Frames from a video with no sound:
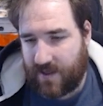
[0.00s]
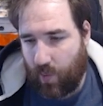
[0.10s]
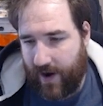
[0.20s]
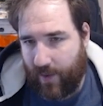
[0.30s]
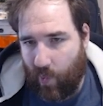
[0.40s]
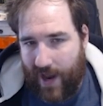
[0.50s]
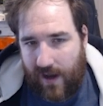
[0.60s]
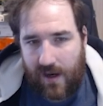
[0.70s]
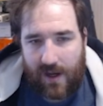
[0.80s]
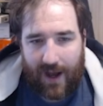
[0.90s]
and where it
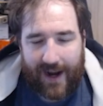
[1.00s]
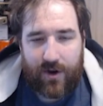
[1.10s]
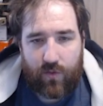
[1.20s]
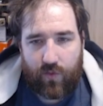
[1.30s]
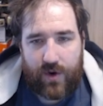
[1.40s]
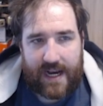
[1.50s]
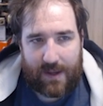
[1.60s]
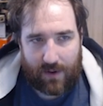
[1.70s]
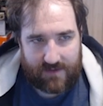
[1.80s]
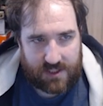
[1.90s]
went. And I don't
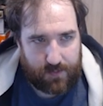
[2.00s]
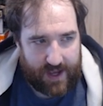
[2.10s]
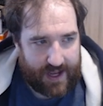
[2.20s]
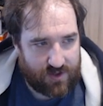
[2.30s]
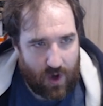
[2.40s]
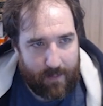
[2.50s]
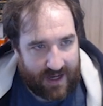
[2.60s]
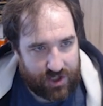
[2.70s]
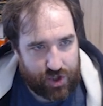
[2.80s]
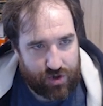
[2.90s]
really want this spearhead, so I might just